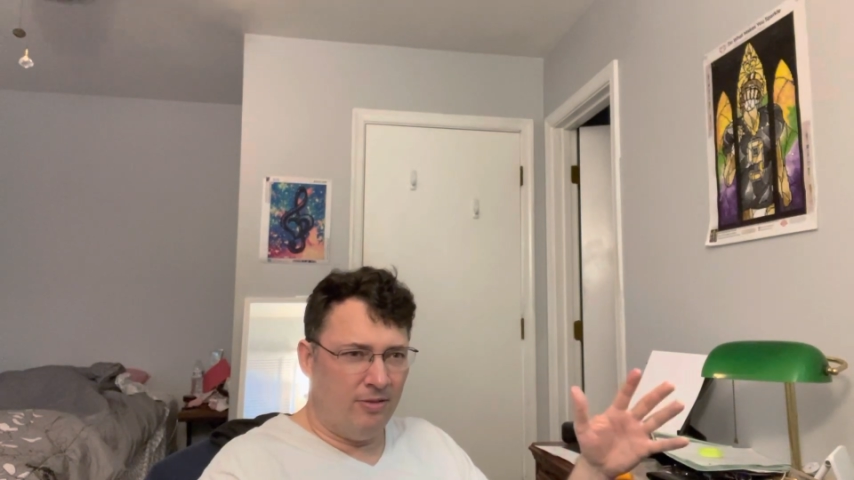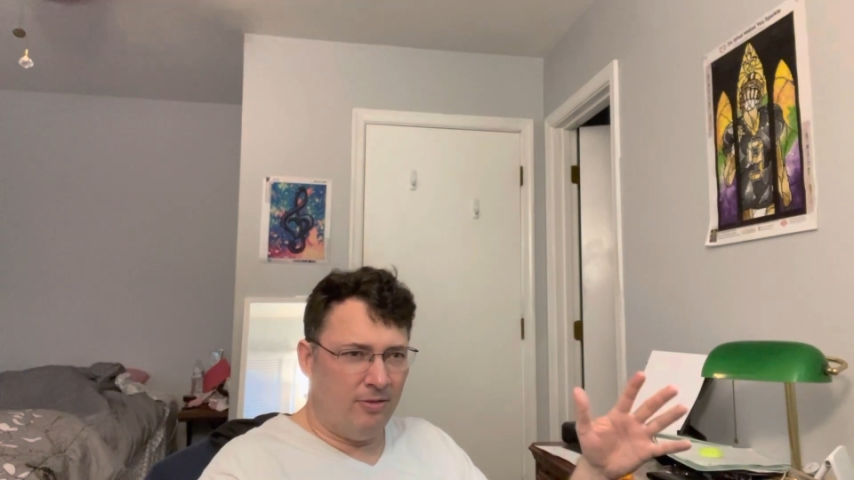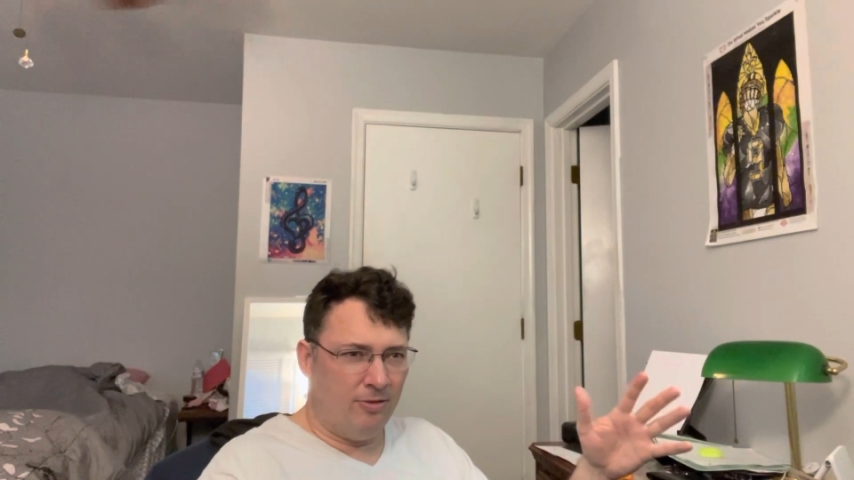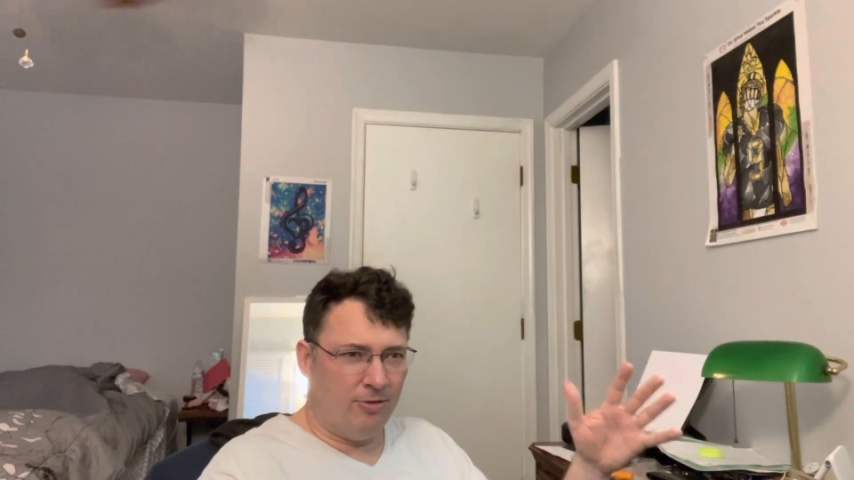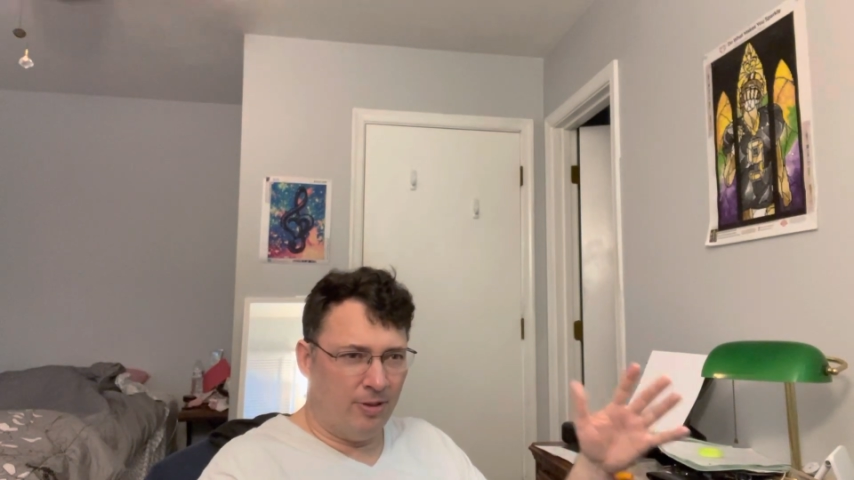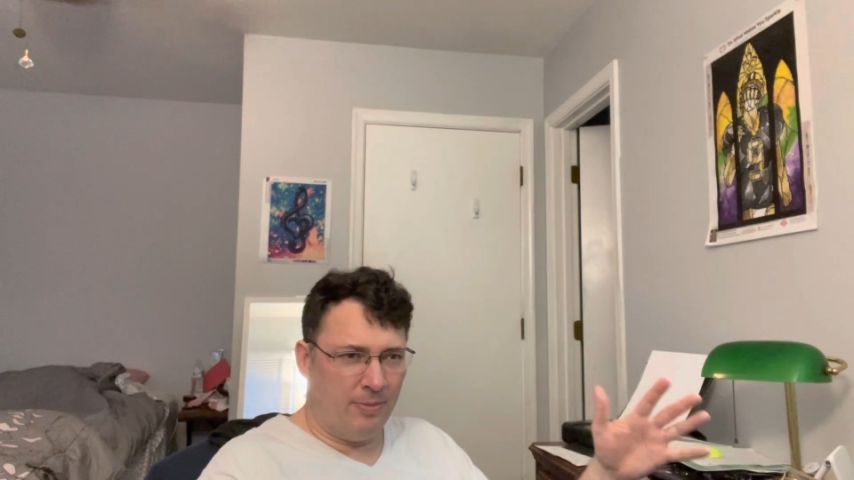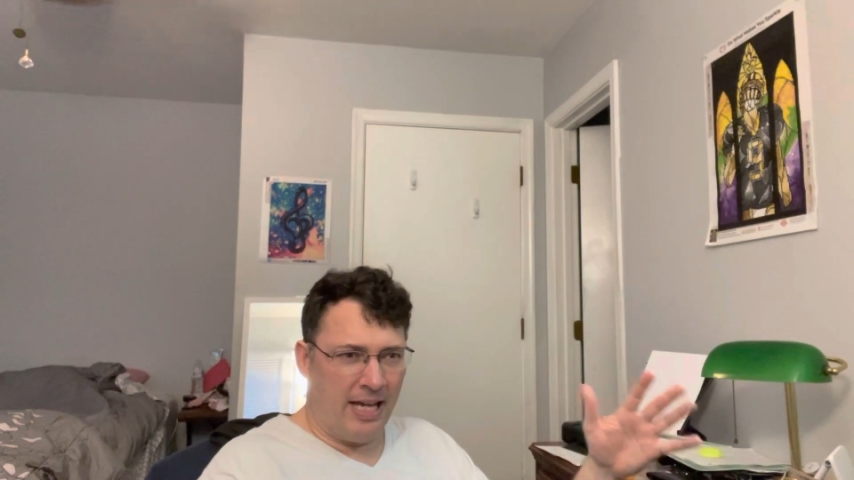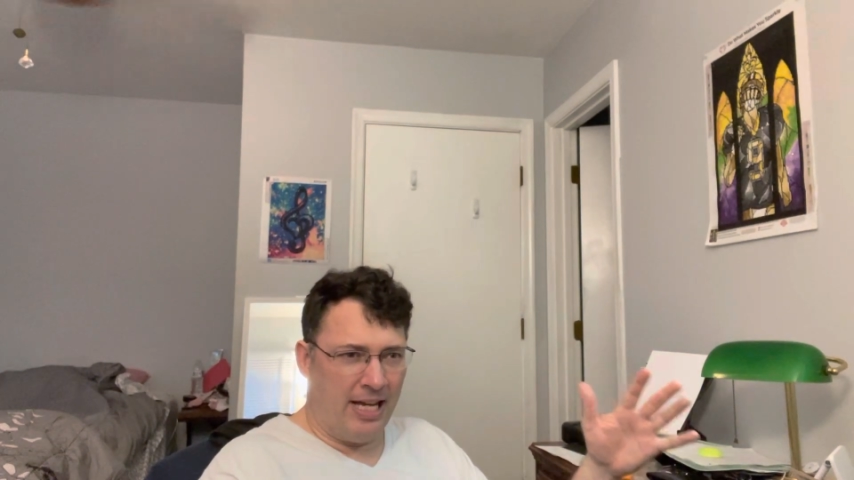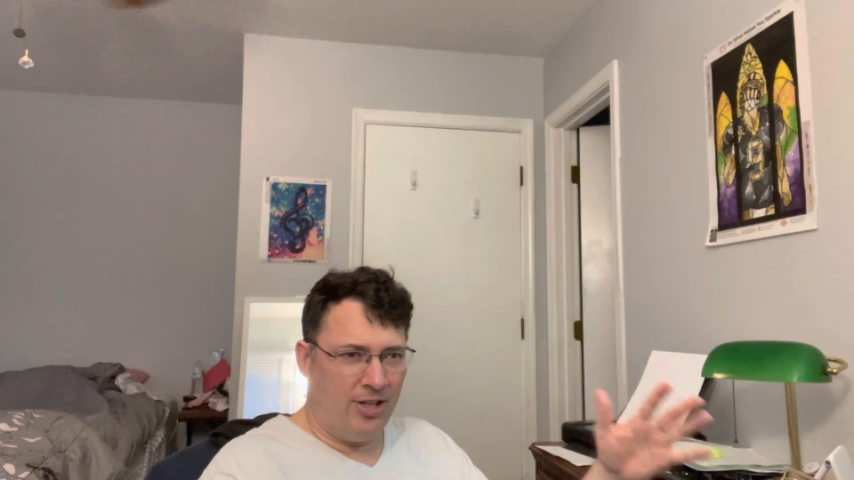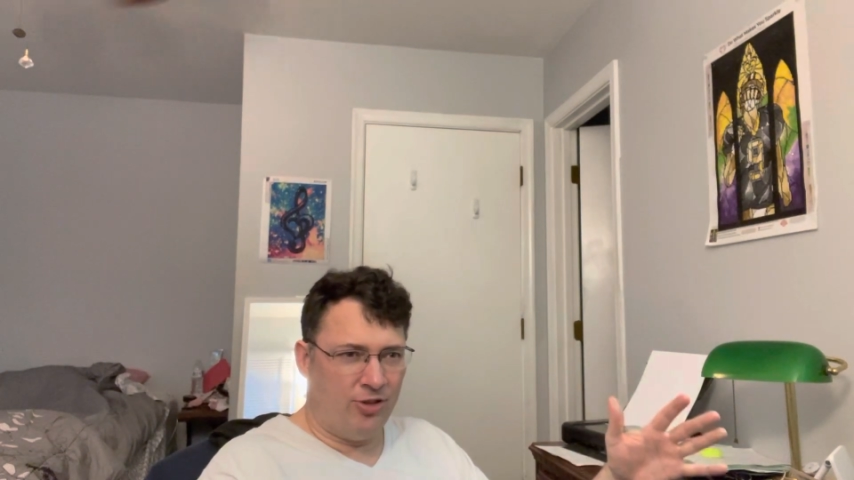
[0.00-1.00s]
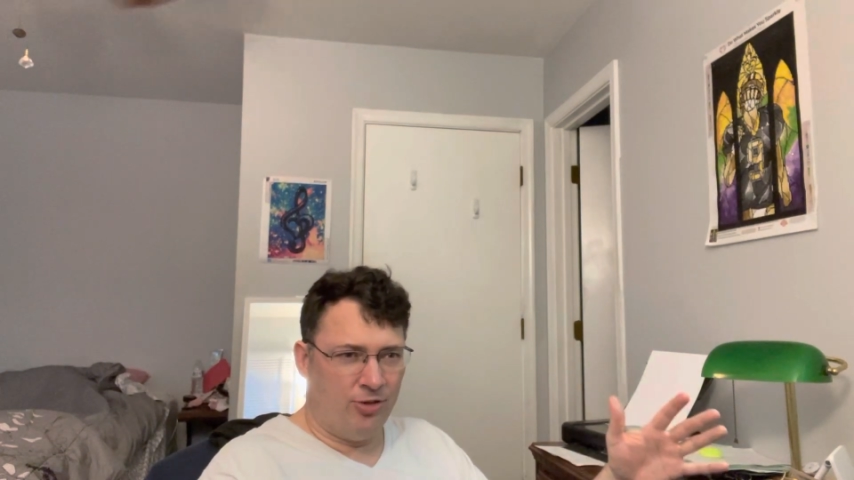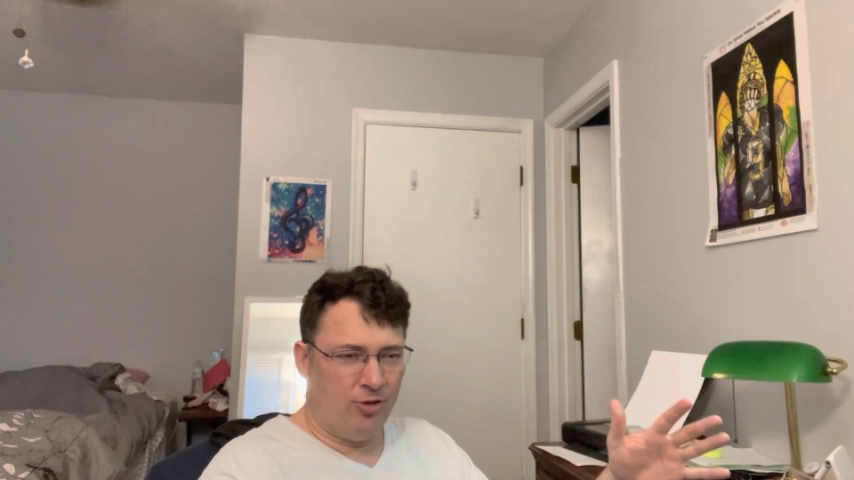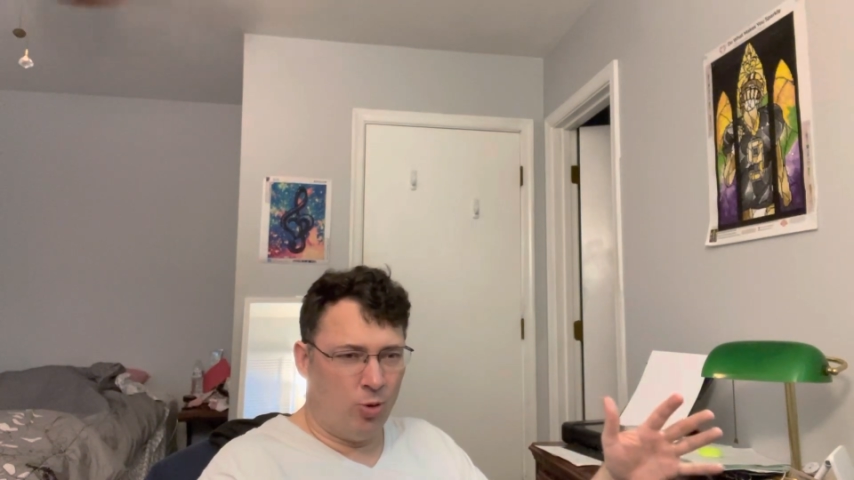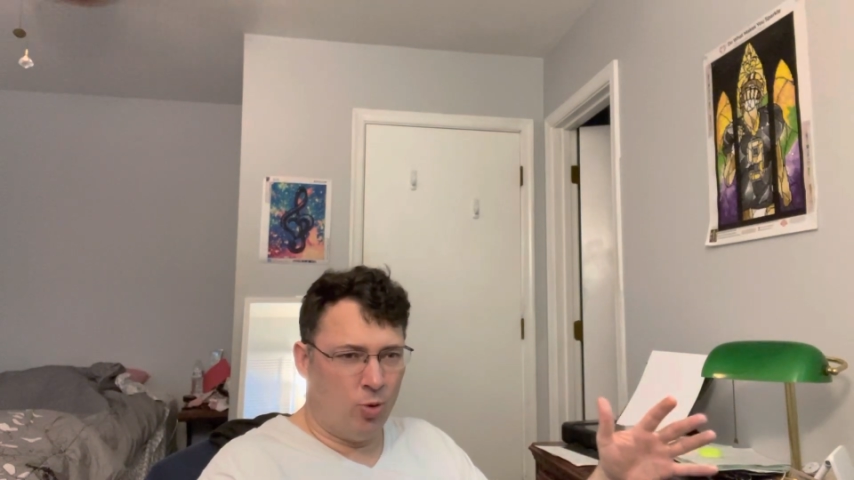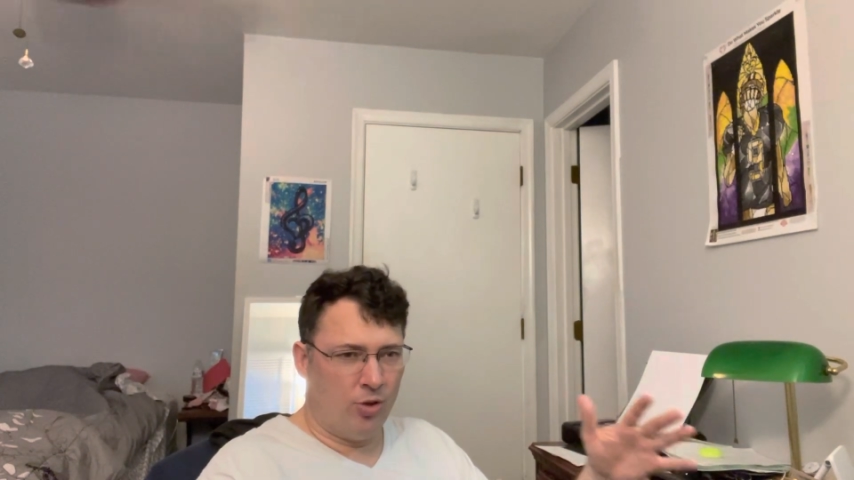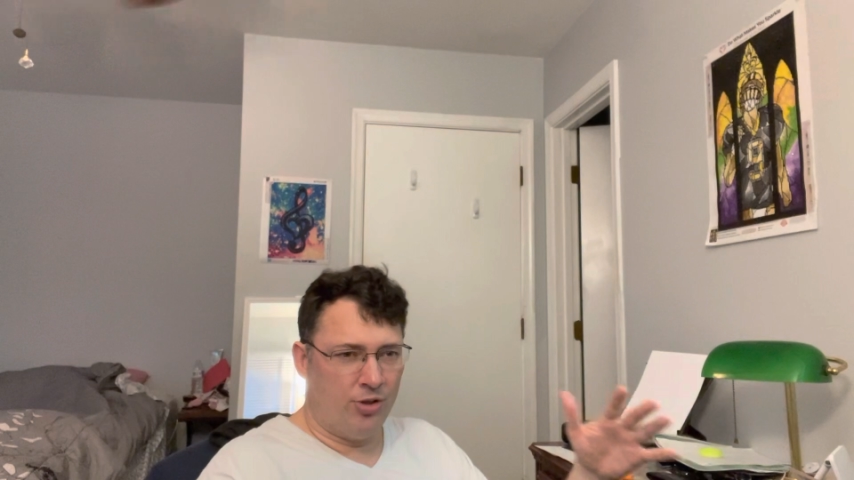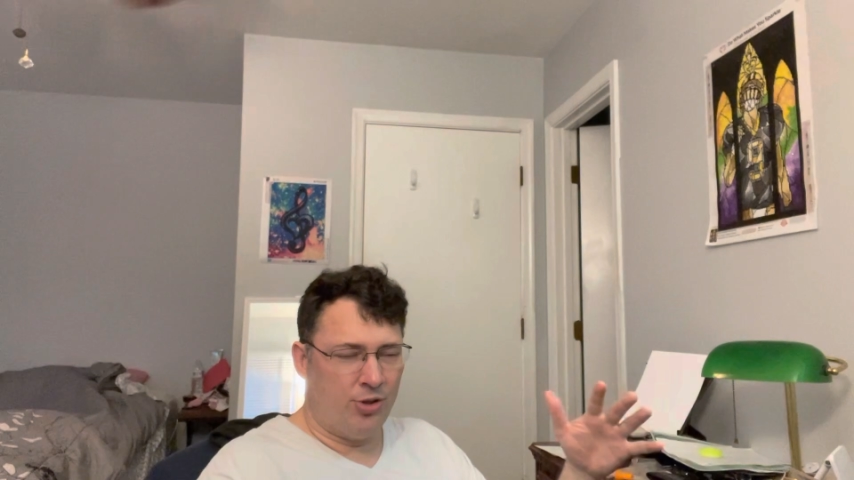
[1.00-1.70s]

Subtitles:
from age 4